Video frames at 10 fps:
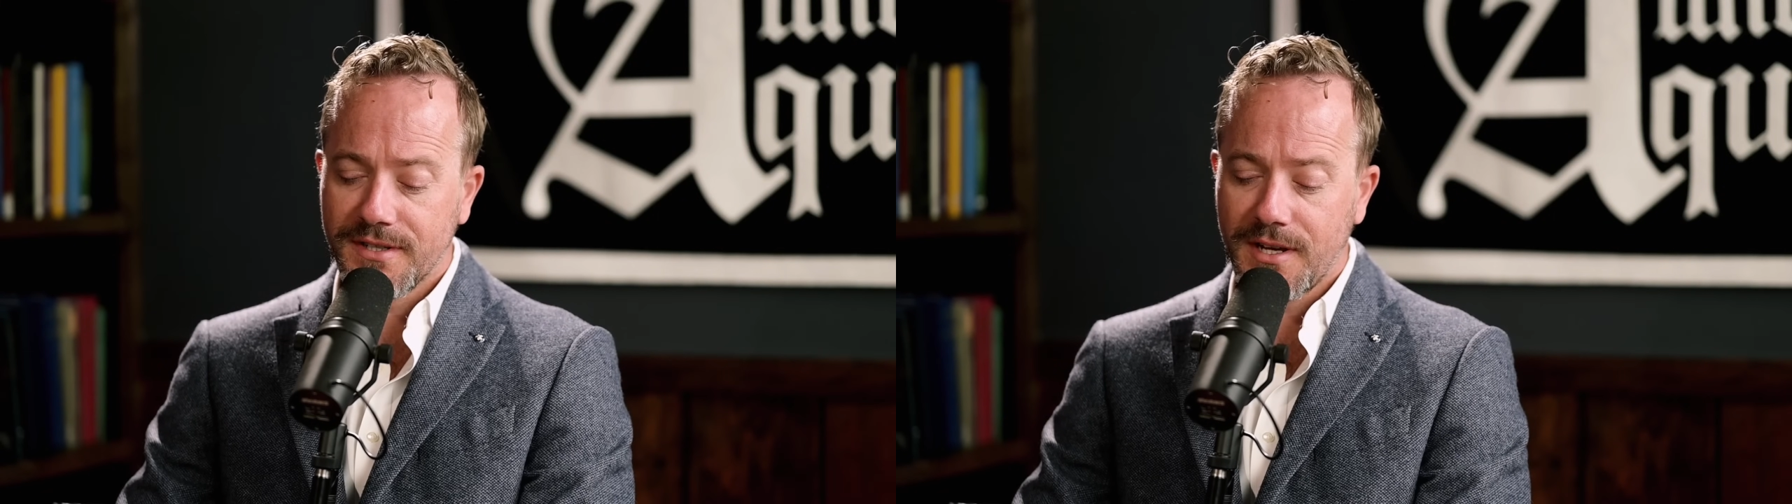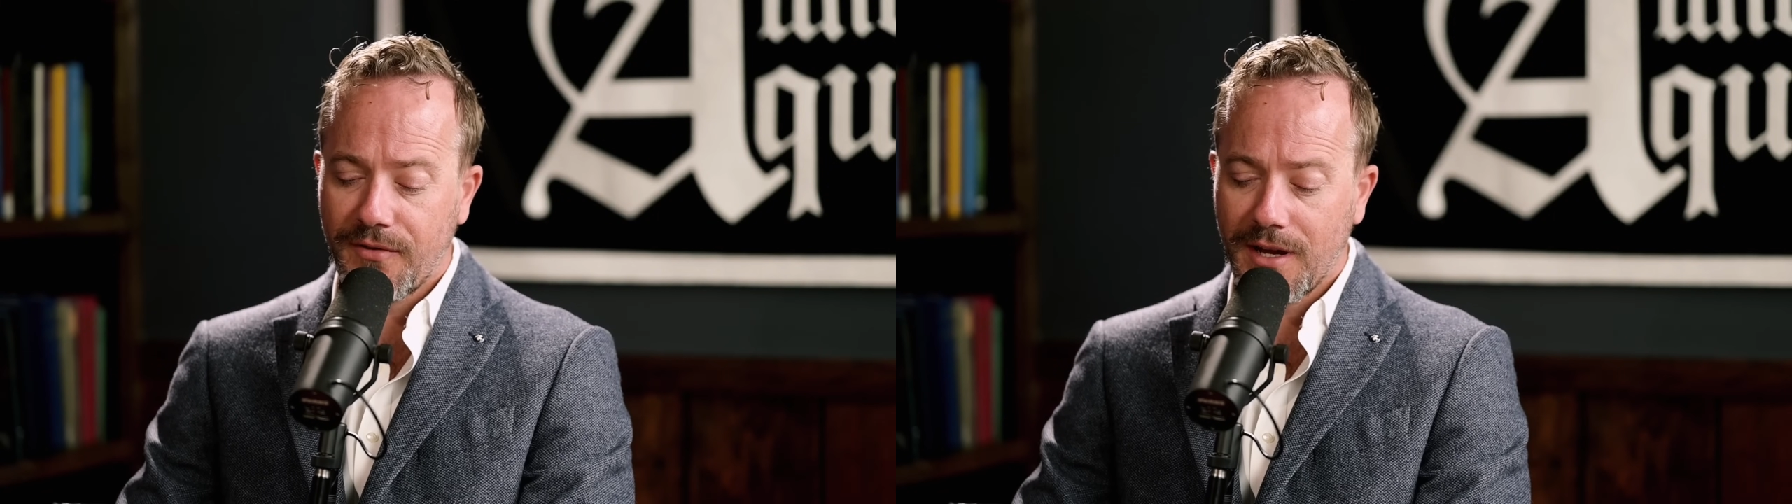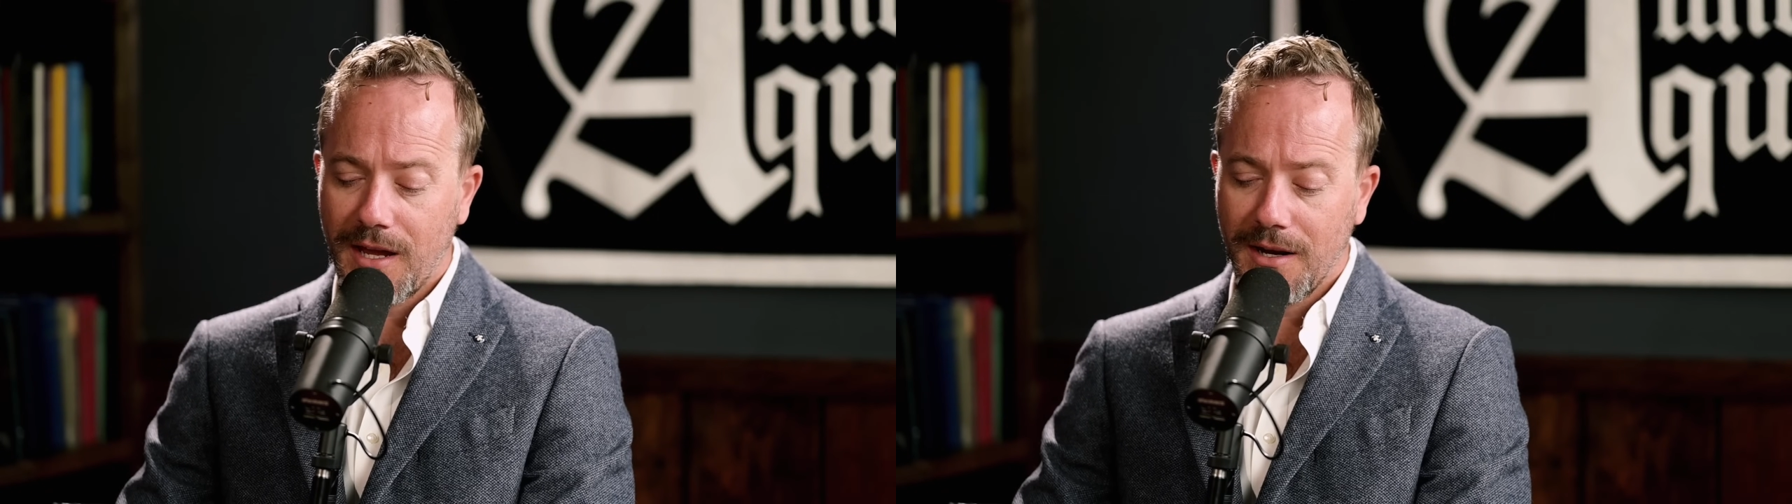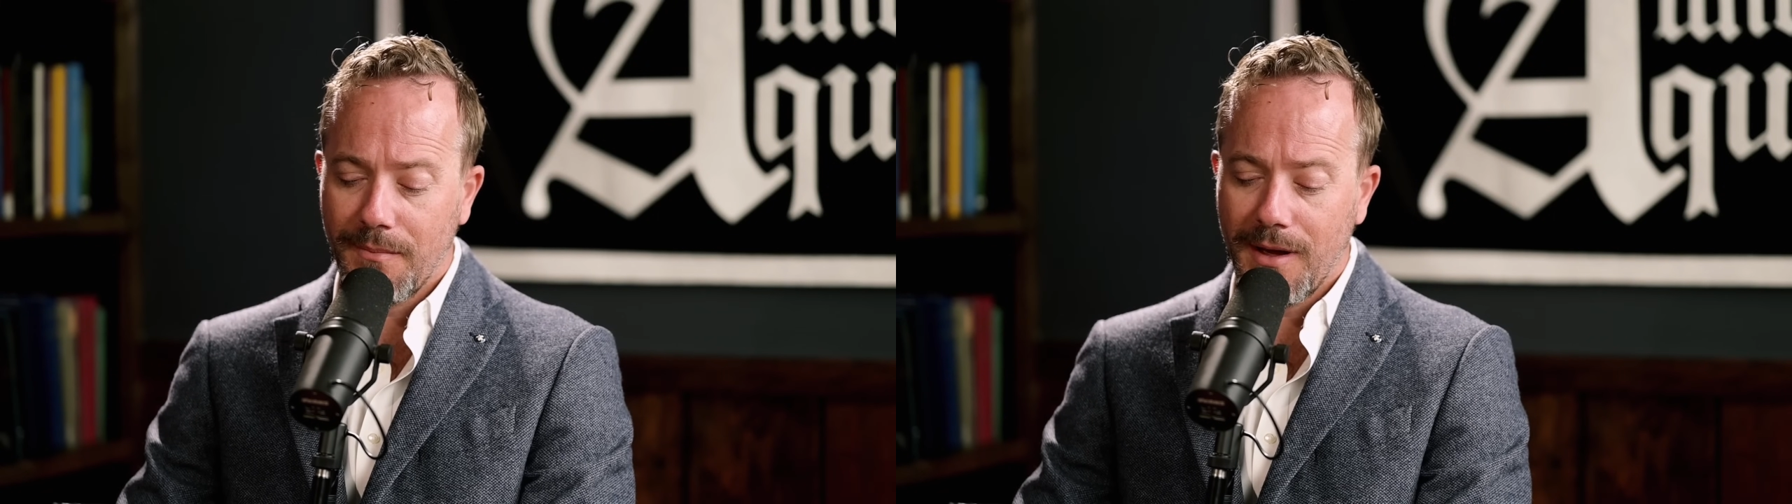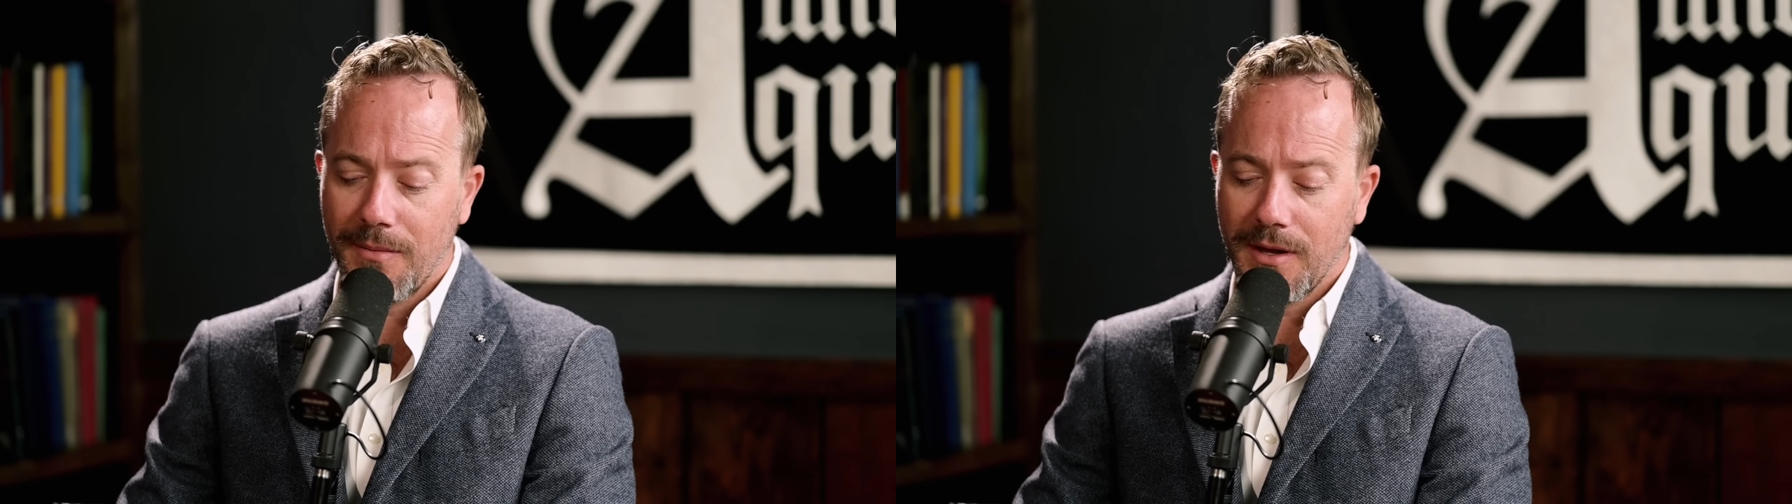suffocating a
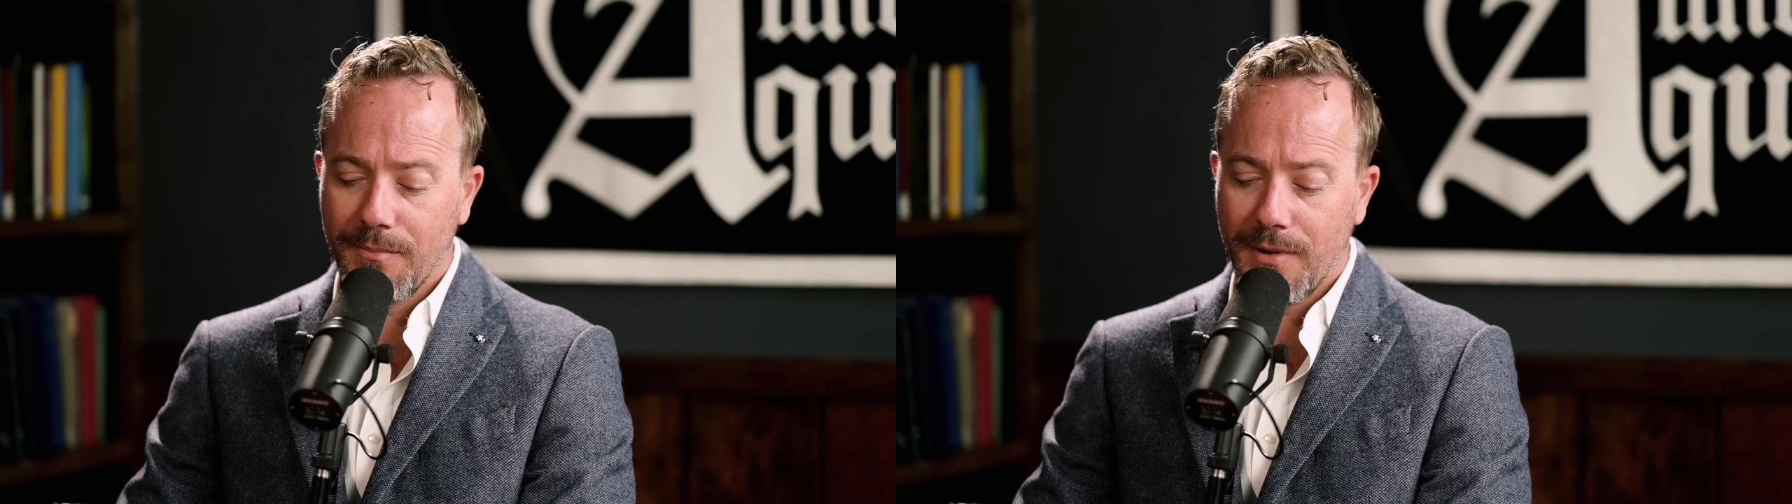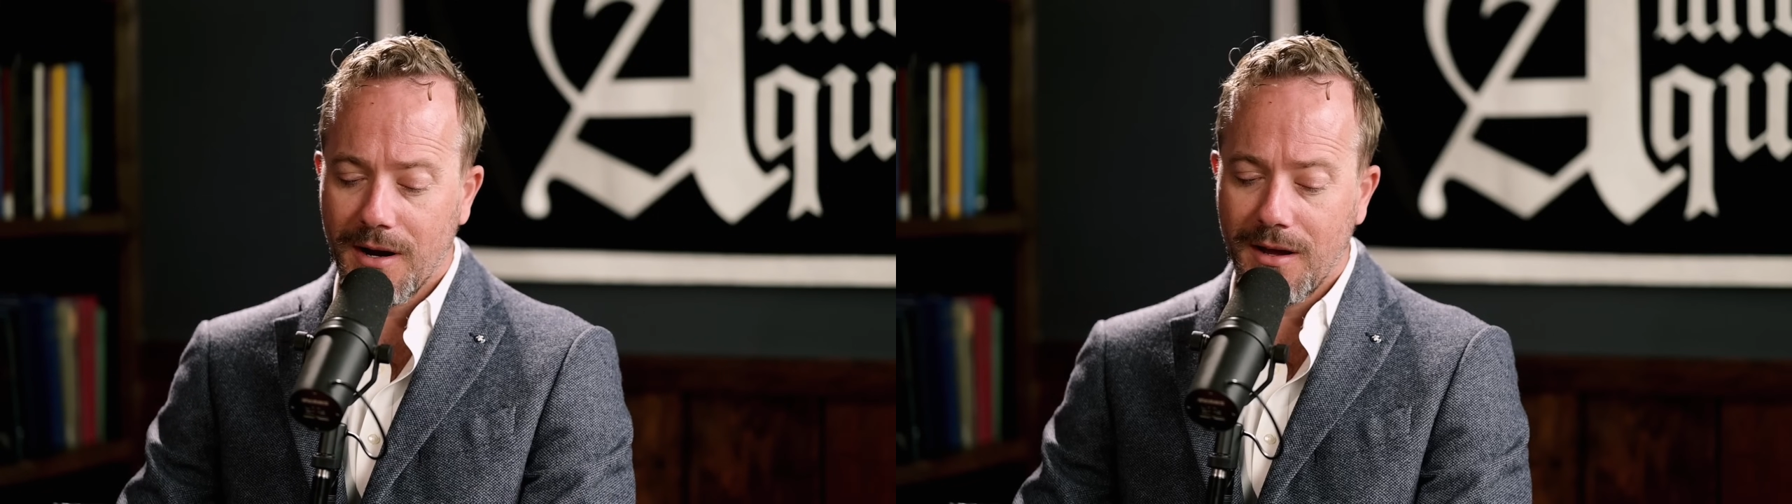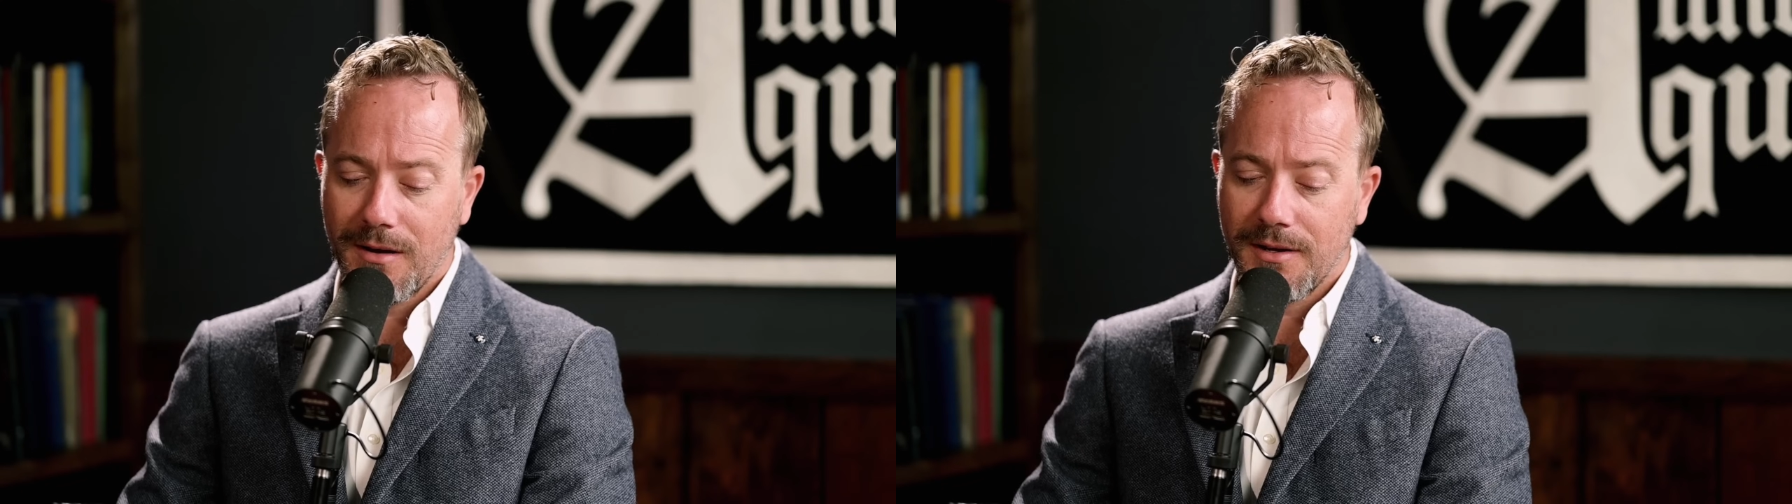baby in a bucket,